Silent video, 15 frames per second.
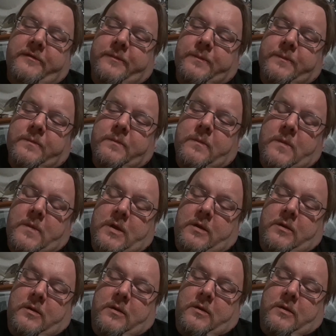
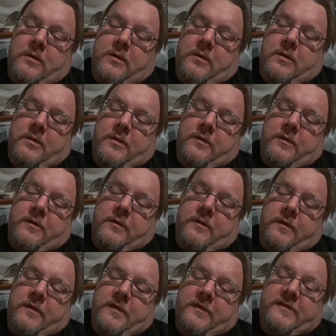
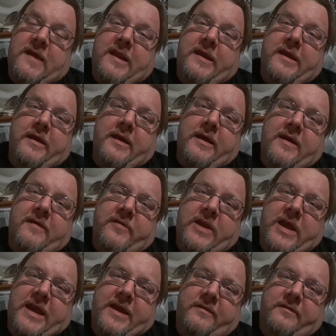The setting, I gave an
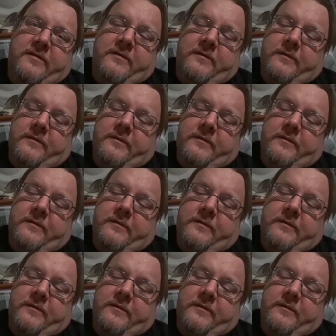8.